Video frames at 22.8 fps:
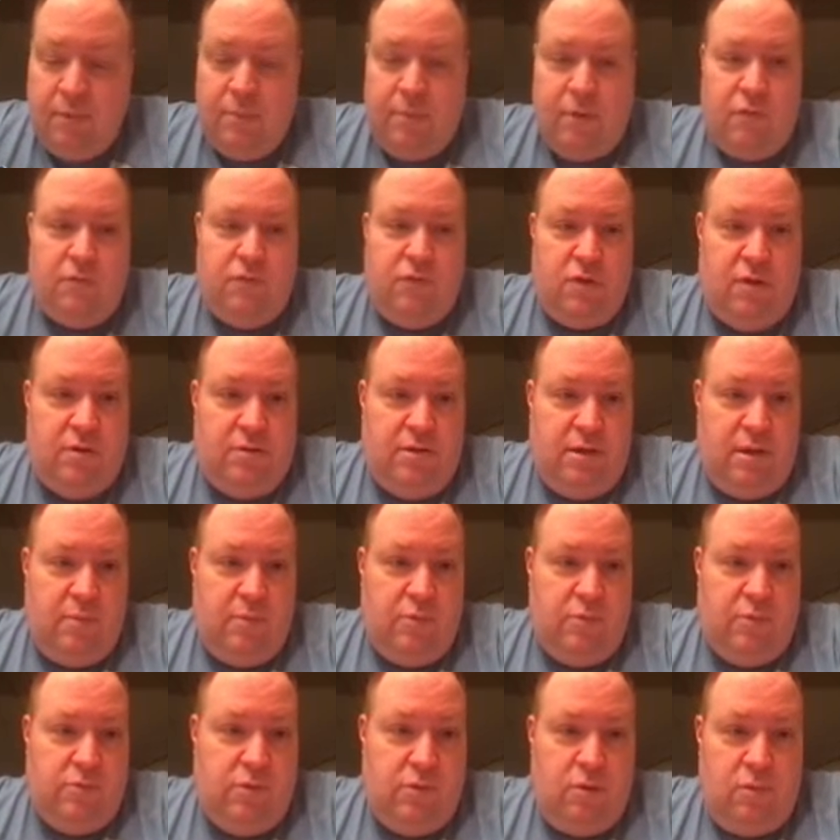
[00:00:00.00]
for
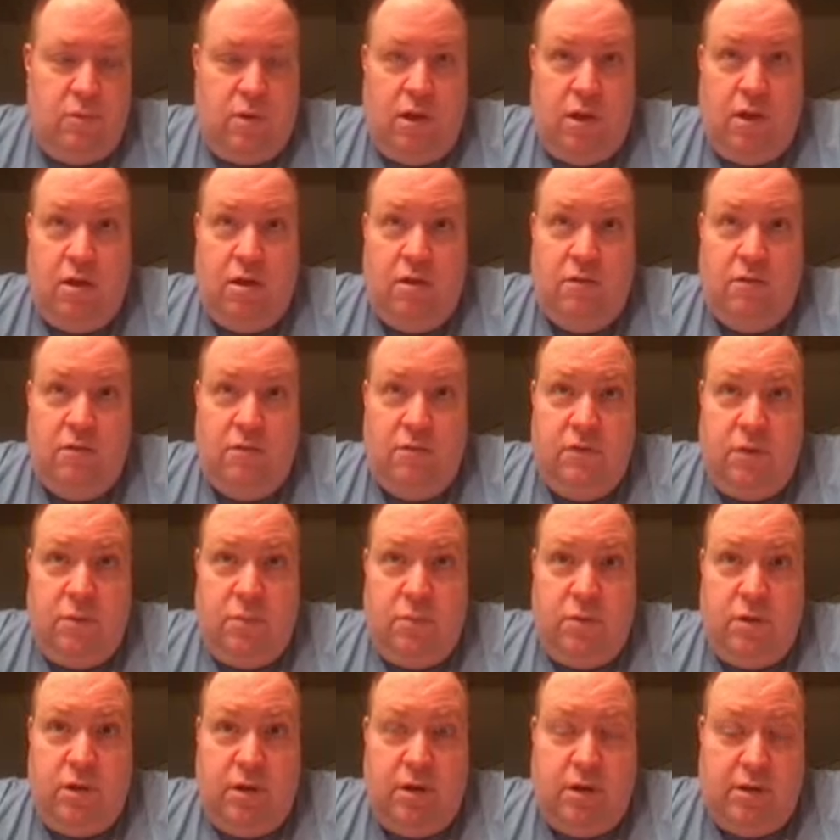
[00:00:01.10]
example, you're
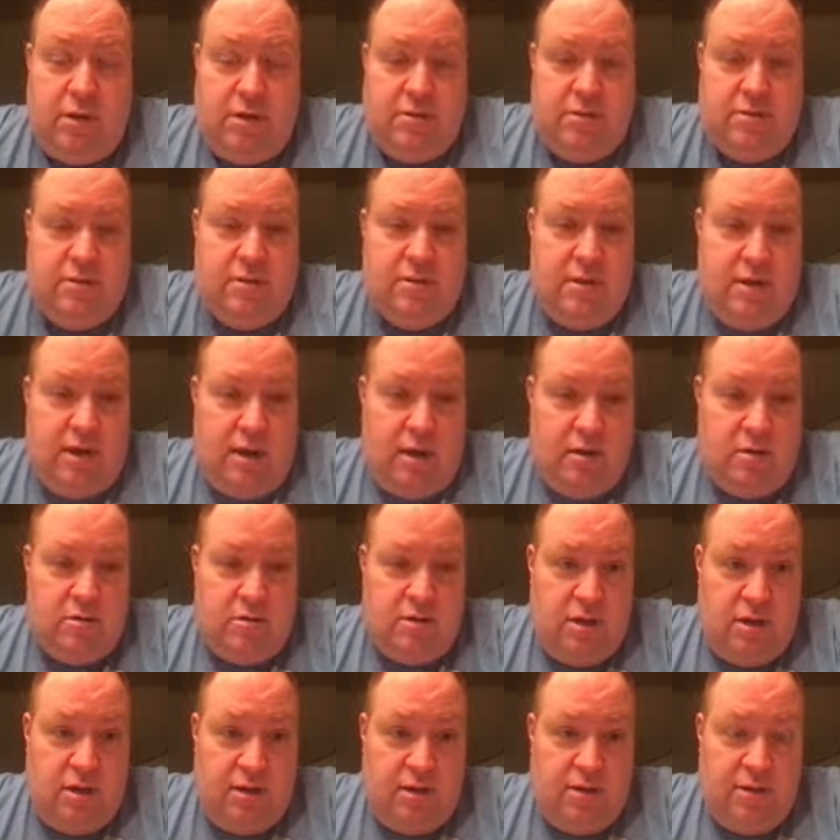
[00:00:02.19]
playing against a Dash
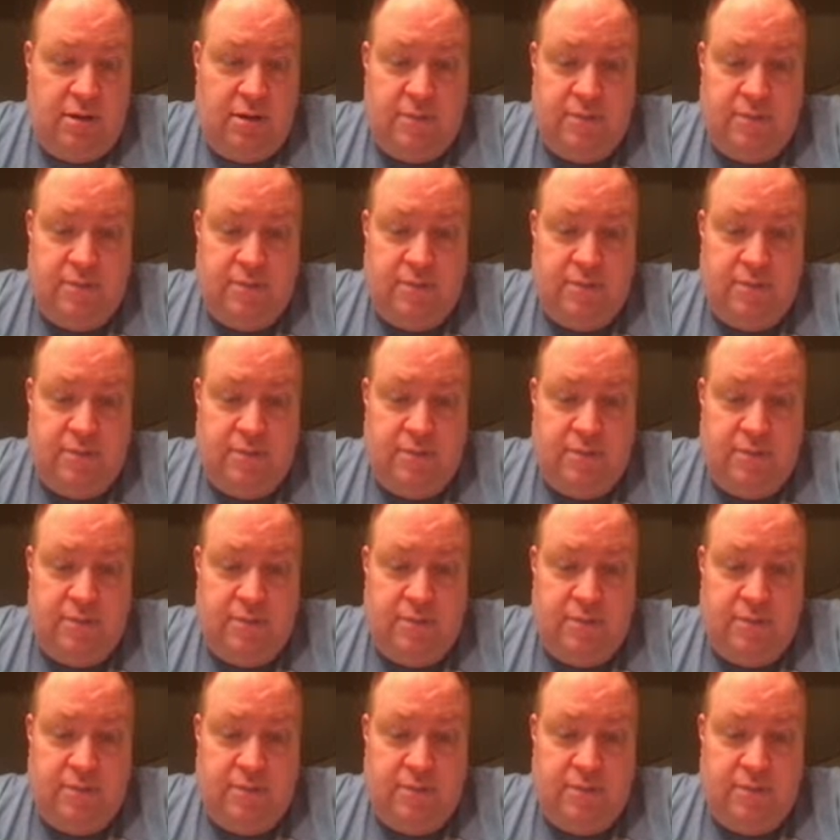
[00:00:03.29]
deck.